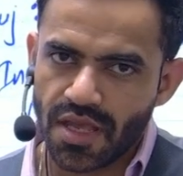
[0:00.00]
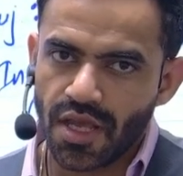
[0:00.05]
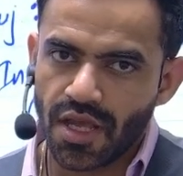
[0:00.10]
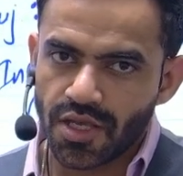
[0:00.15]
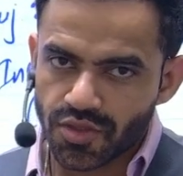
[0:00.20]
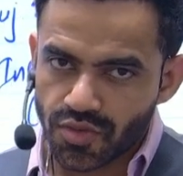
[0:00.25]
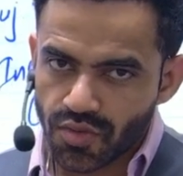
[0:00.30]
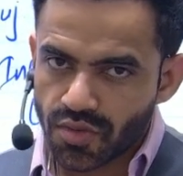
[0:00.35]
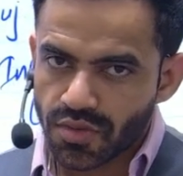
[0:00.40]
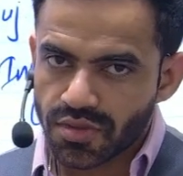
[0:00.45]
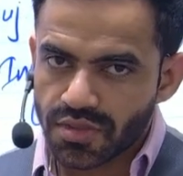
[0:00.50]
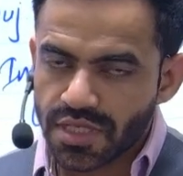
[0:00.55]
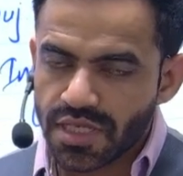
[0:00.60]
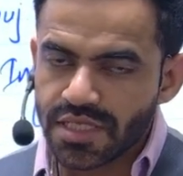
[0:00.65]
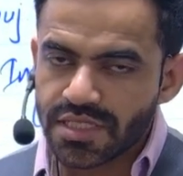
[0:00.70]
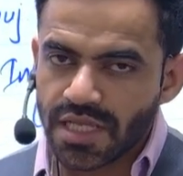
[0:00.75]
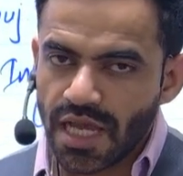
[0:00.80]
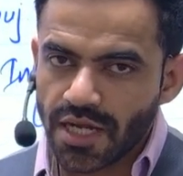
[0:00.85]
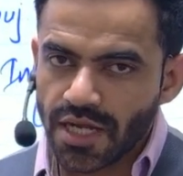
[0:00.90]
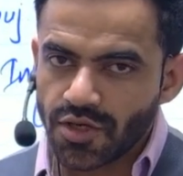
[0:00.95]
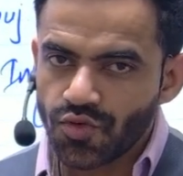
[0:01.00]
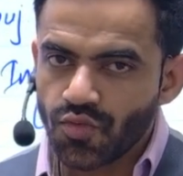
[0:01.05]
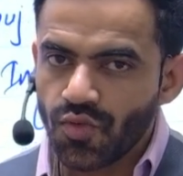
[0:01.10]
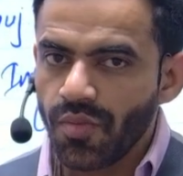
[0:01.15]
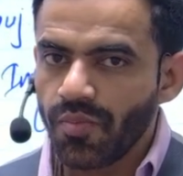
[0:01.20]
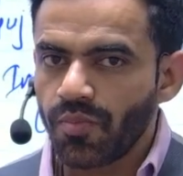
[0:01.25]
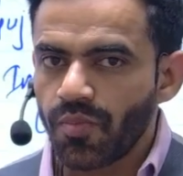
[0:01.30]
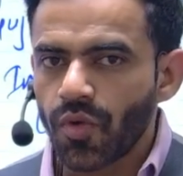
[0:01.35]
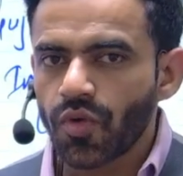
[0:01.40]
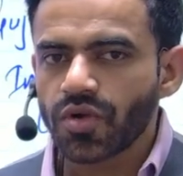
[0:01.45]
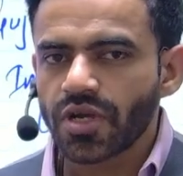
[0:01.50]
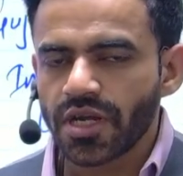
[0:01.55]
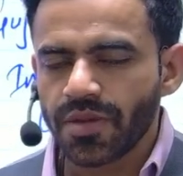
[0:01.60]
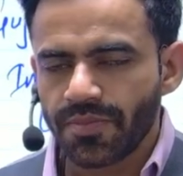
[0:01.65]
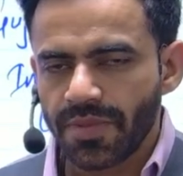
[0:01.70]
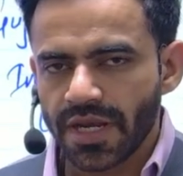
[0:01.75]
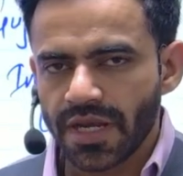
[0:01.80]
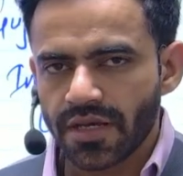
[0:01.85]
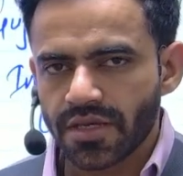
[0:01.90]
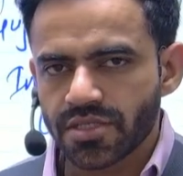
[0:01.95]
So these are two important
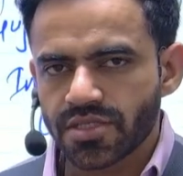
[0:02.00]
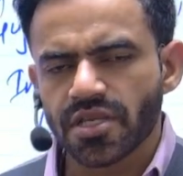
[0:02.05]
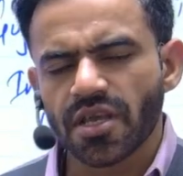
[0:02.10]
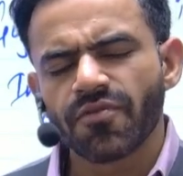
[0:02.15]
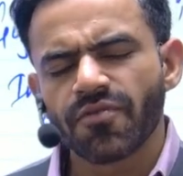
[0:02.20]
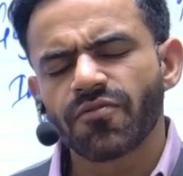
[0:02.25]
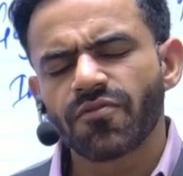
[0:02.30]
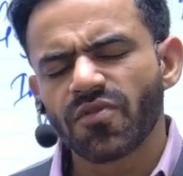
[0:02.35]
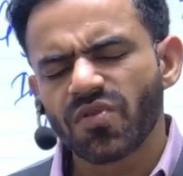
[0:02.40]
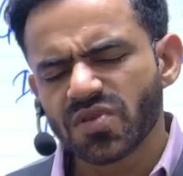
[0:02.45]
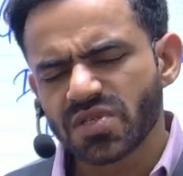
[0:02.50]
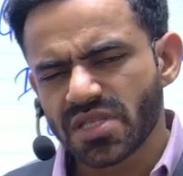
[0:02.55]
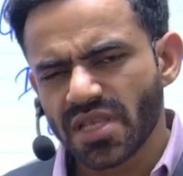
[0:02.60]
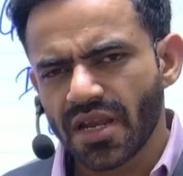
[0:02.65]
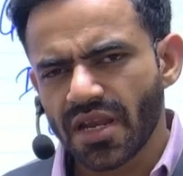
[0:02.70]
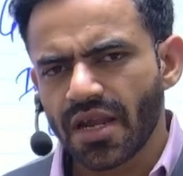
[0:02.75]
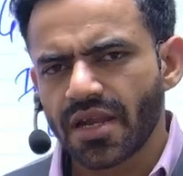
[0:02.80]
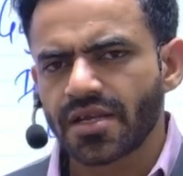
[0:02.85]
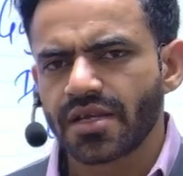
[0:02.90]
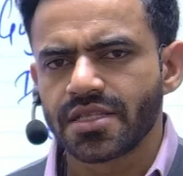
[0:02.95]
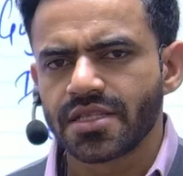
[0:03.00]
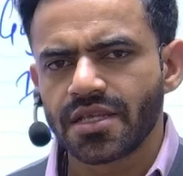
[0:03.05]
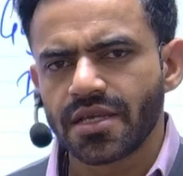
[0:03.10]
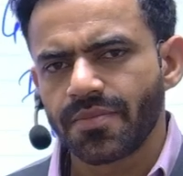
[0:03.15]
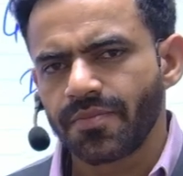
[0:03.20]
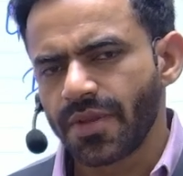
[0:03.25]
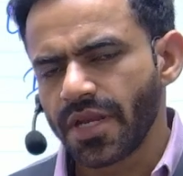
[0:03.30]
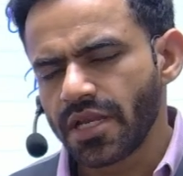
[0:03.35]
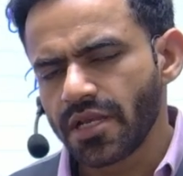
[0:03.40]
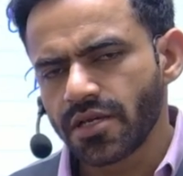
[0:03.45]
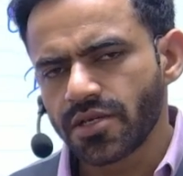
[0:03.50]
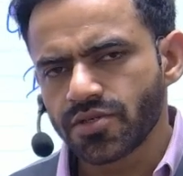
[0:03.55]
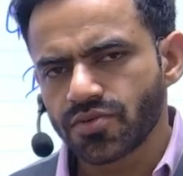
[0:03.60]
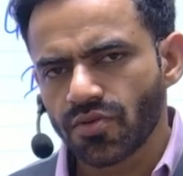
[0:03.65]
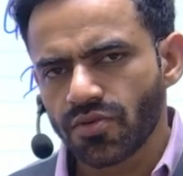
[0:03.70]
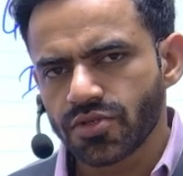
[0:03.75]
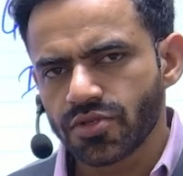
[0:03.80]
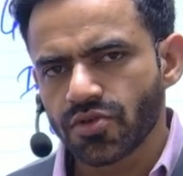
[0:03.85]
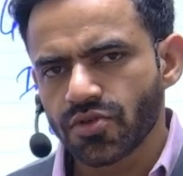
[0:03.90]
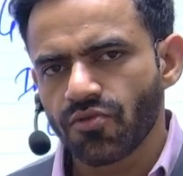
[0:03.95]
pillars. Of course, there are other pillars
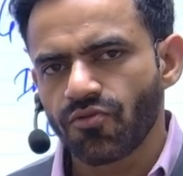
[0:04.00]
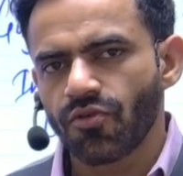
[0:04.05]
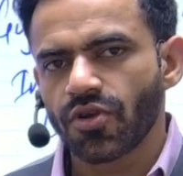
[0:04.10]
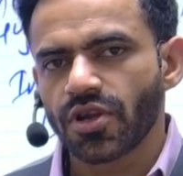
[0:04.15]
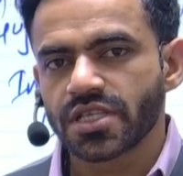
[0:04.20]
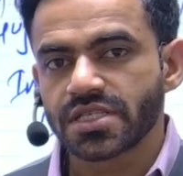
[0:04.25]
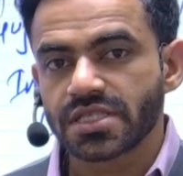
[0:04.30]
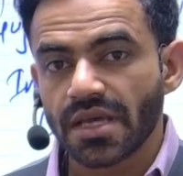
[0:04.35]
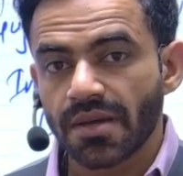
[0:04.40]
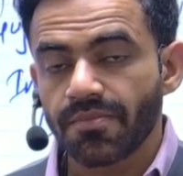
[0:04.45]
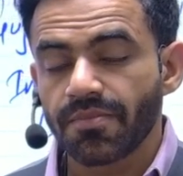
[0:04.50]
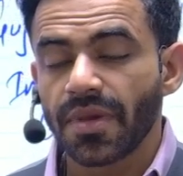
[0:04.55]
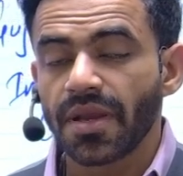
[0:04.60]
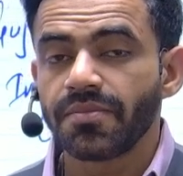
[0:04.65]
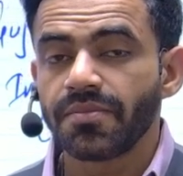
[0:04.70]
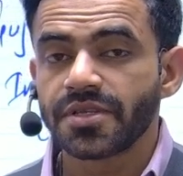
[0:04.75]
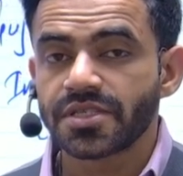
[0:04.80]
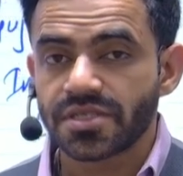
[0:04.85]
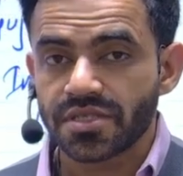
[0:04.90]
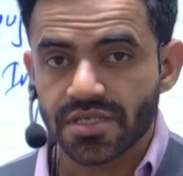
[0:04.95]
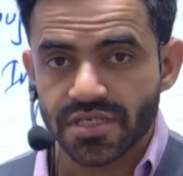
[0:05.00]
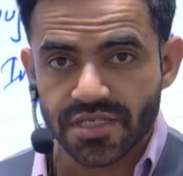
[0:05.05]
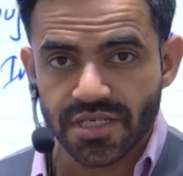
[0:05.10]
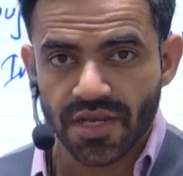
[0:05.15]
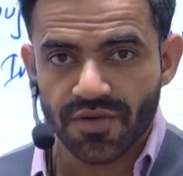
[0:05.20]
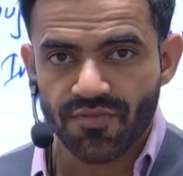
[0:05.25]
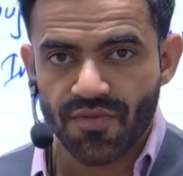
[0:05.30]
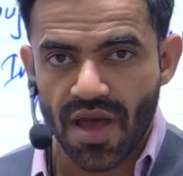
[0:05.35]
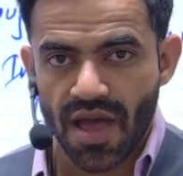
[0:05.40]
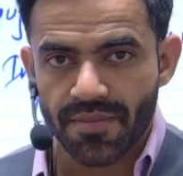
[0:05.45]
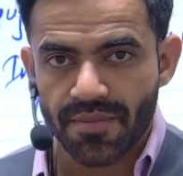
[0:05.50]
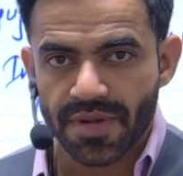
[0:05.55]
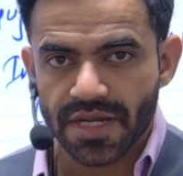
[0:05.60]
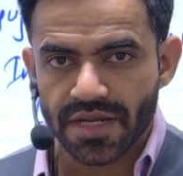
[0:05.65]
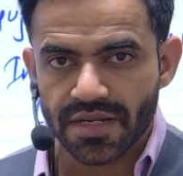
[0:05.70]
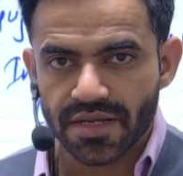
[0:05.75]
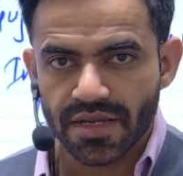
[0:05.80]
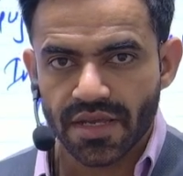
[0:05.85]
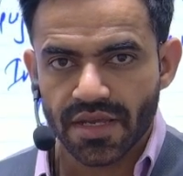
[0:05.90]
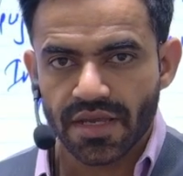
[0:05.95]
also, for example, business
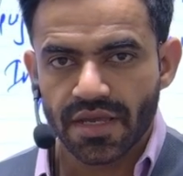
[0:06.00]
environment.